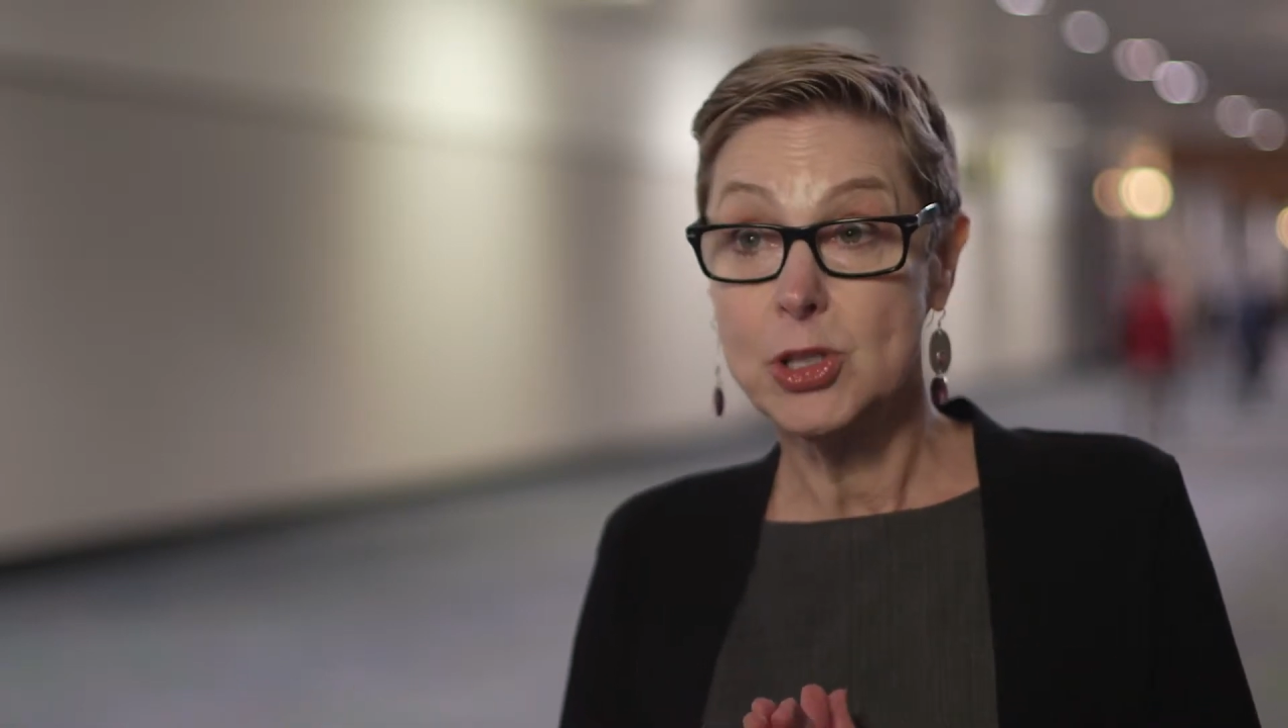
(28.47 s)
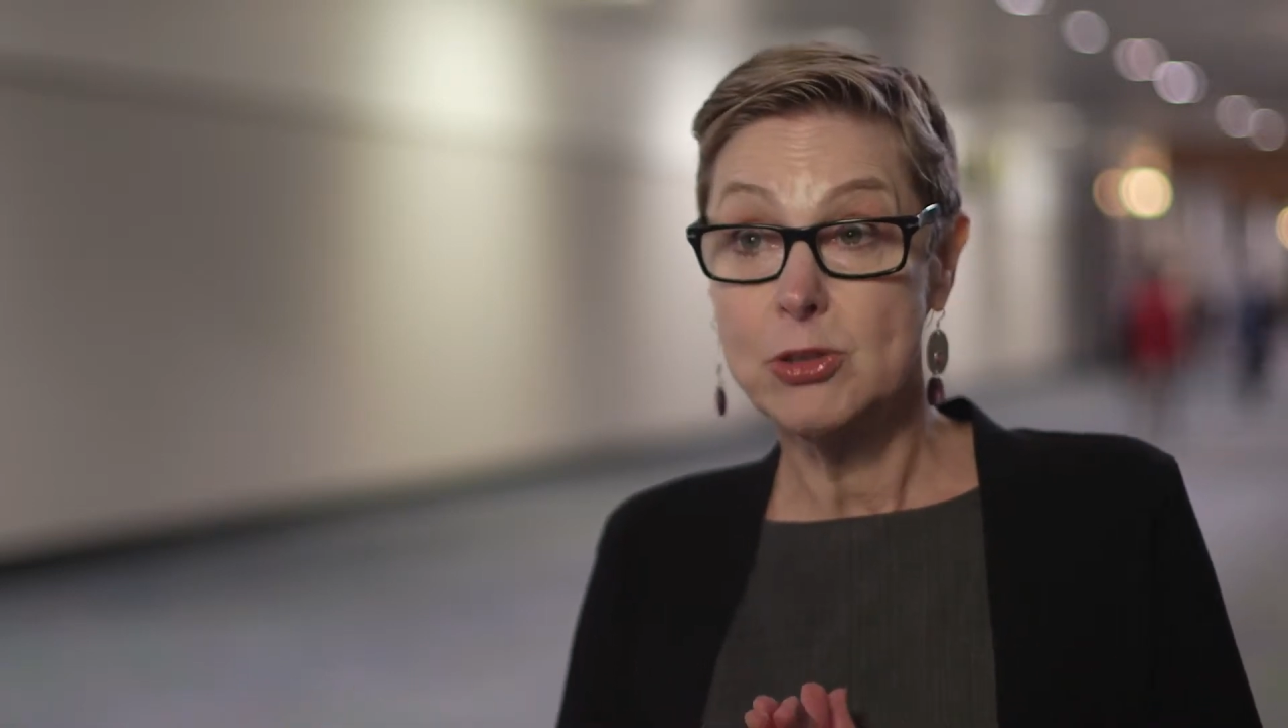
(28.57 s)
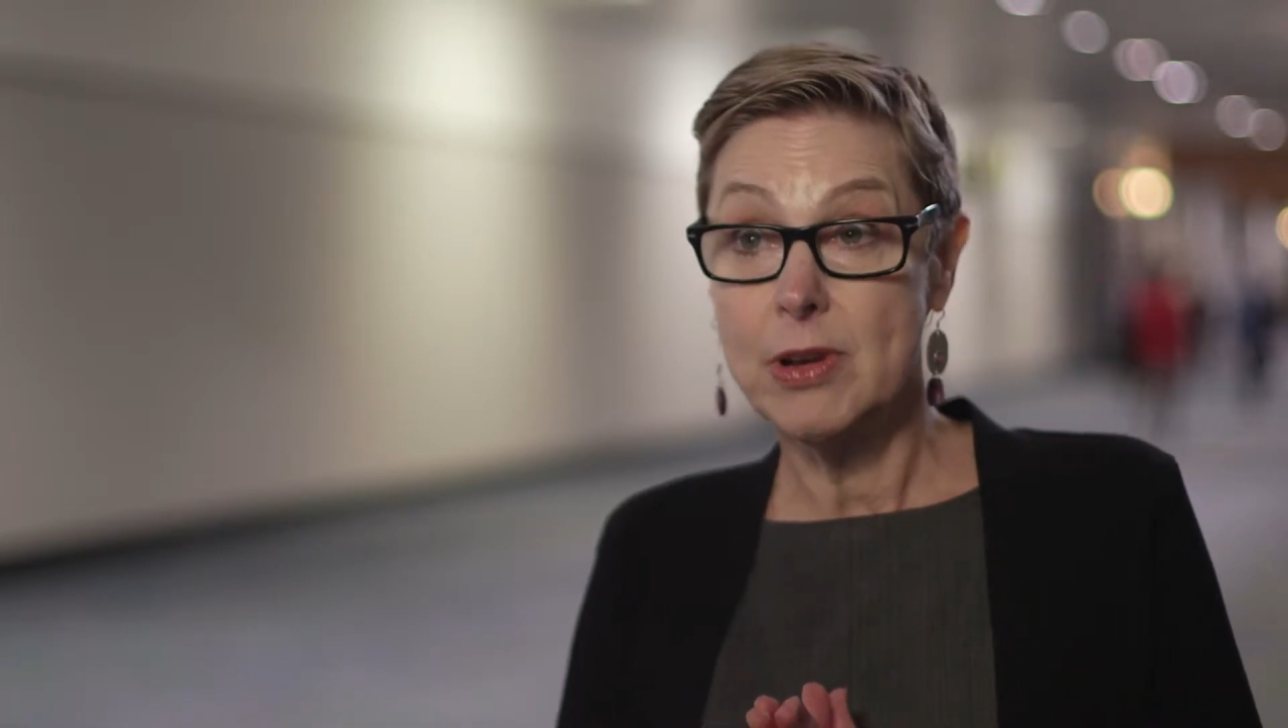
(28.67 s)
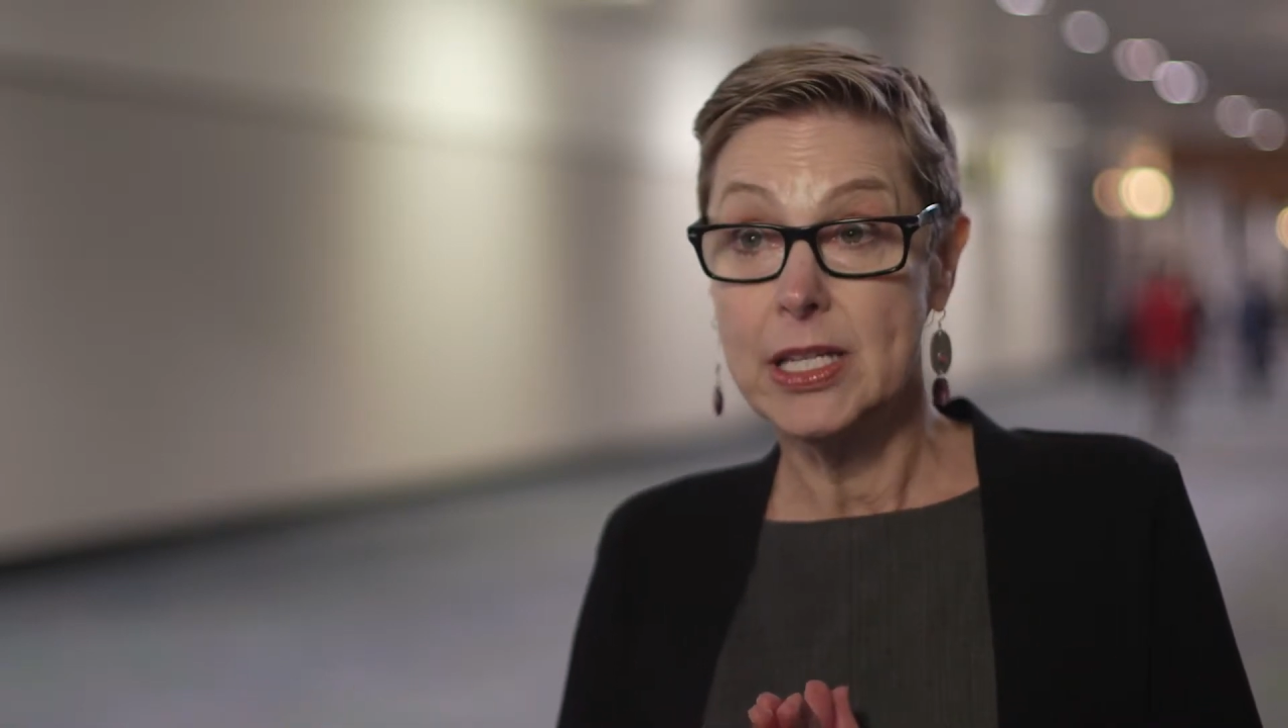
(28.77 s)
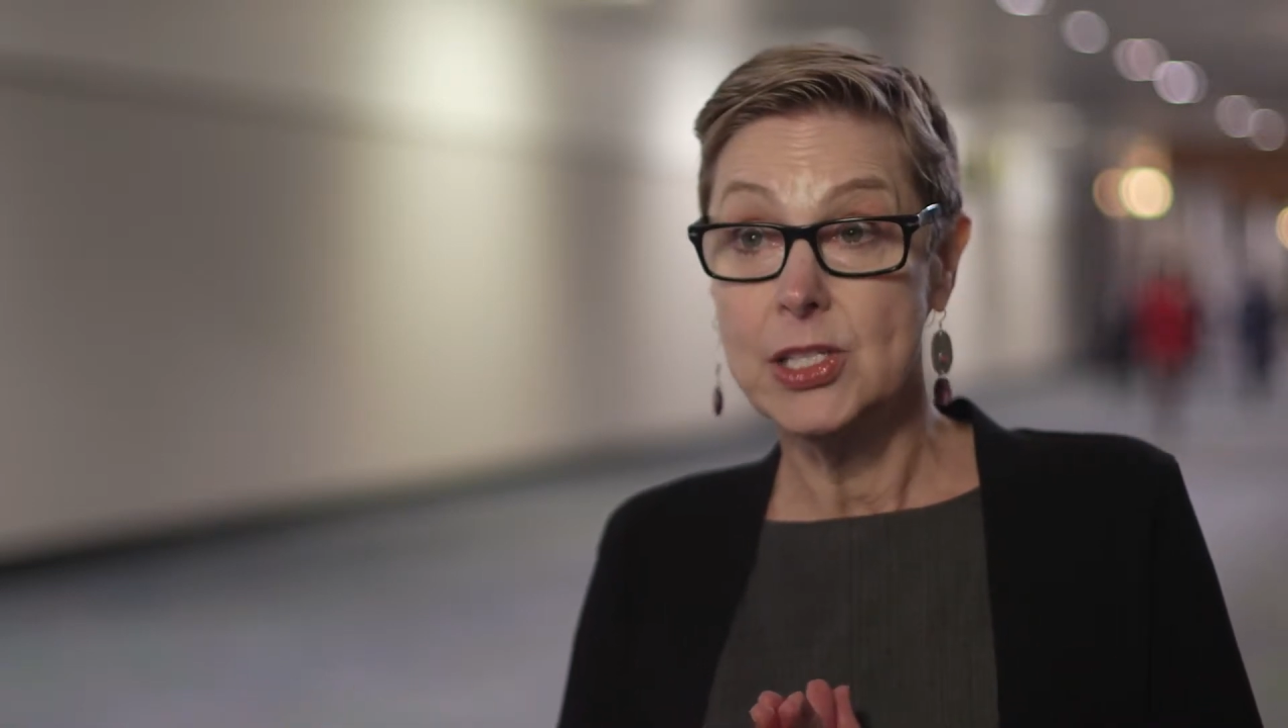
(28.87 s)

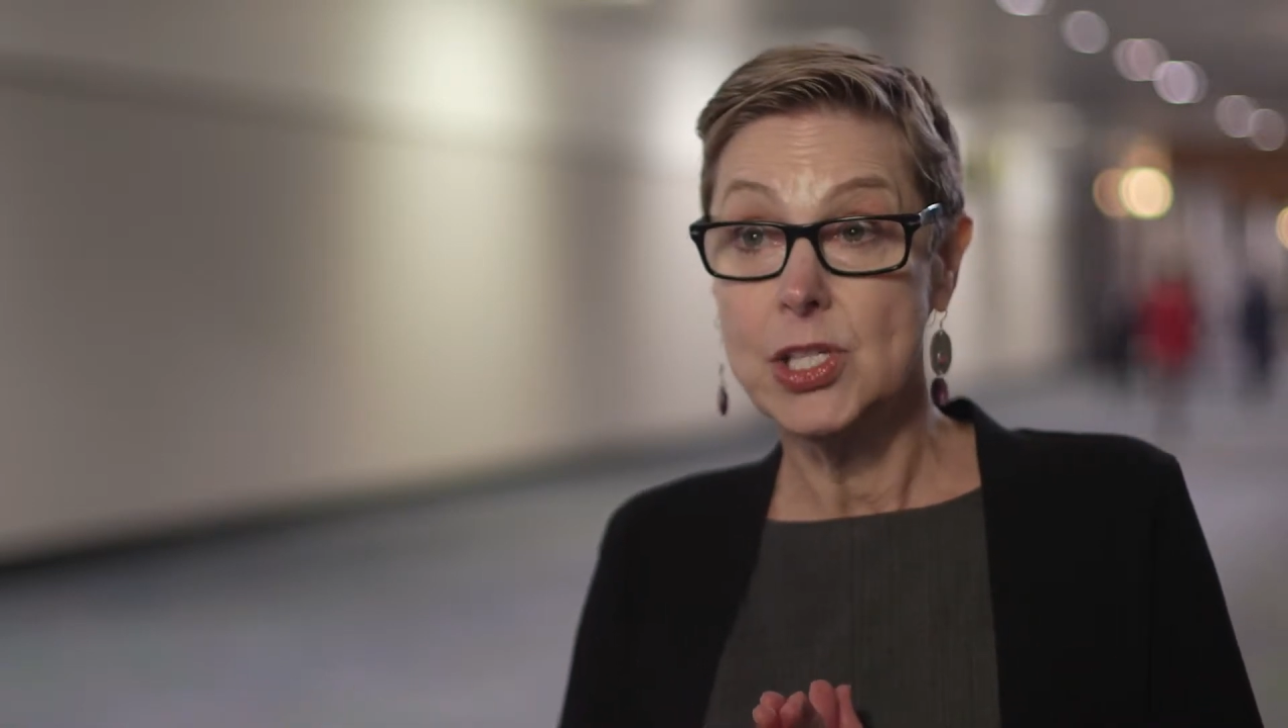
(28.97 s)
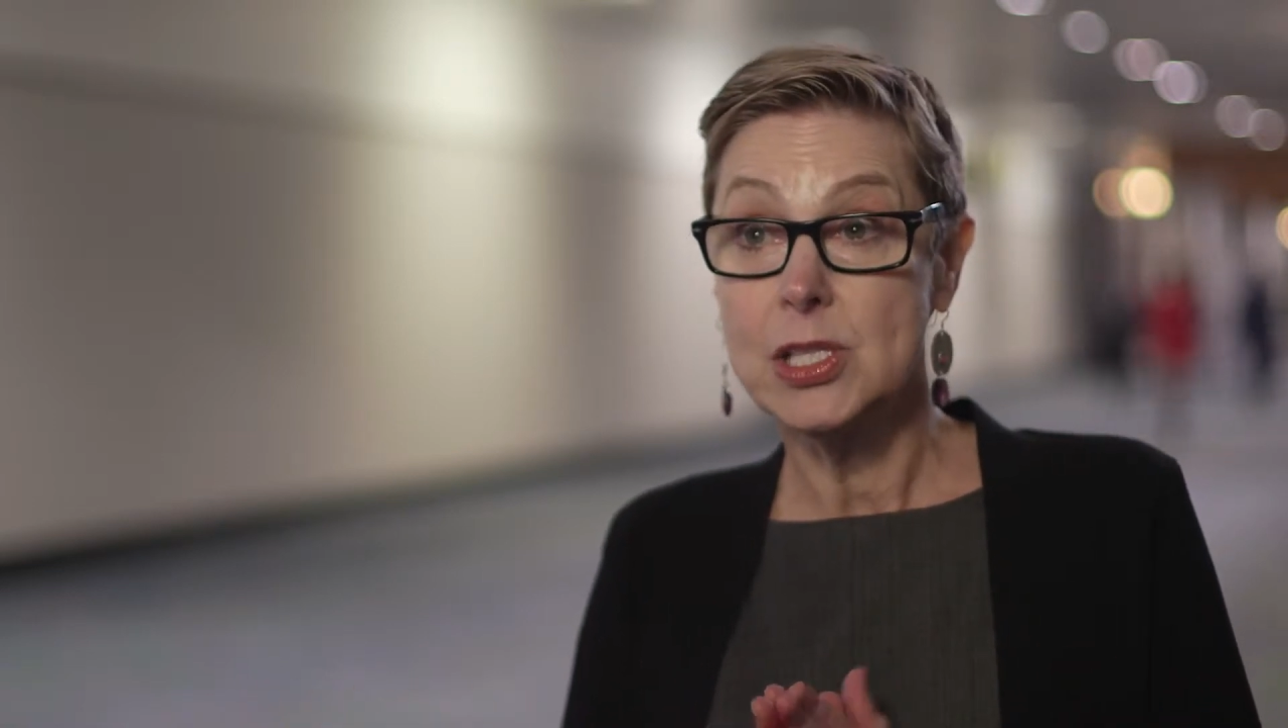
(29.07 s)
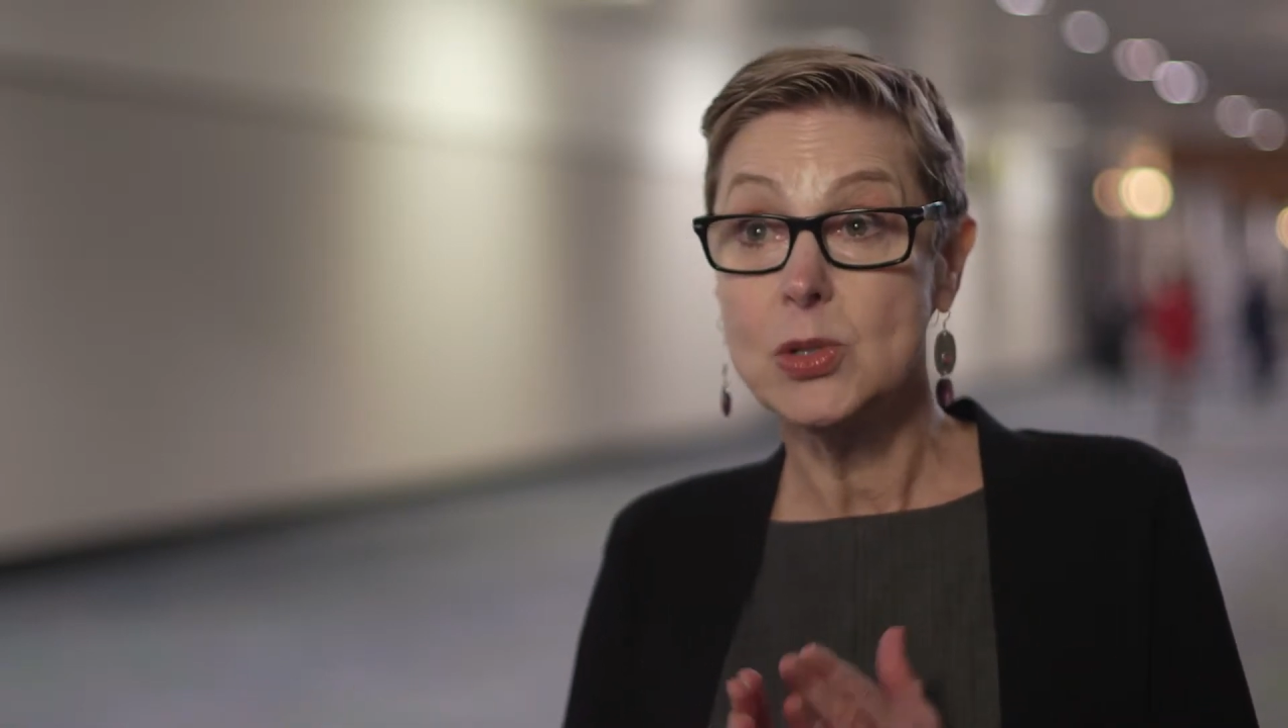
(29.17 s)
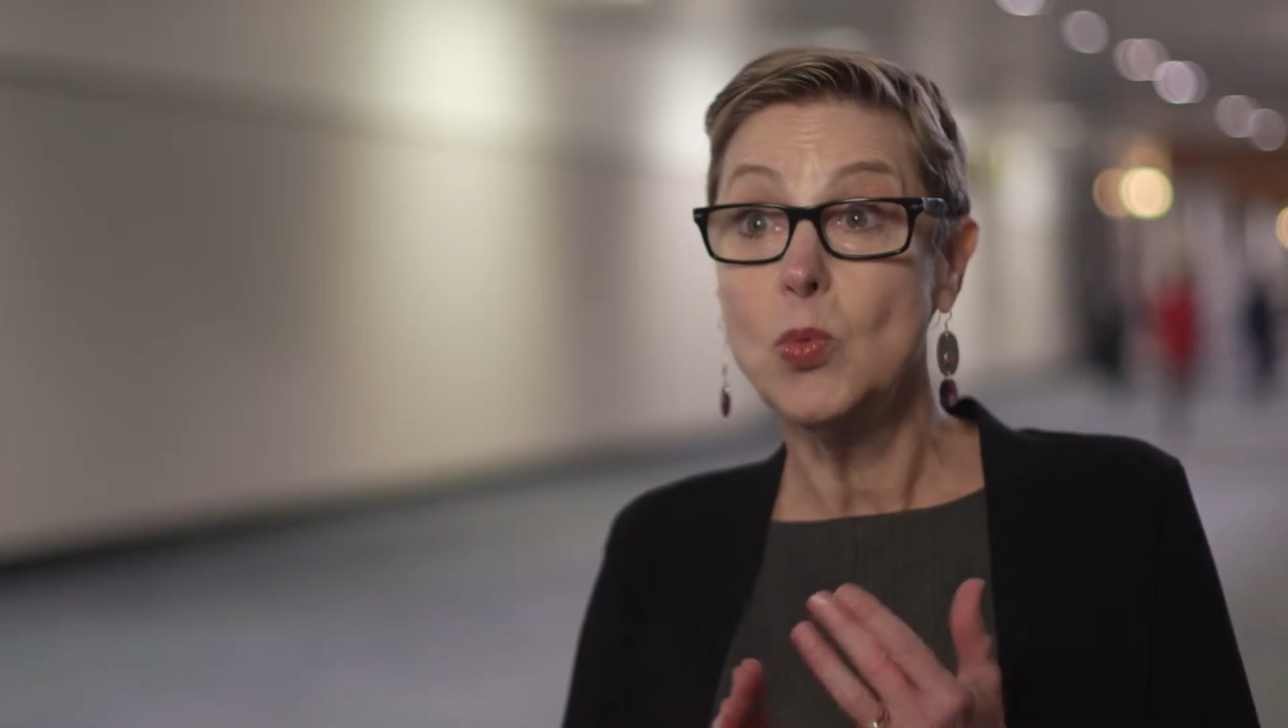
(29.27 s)
strategies.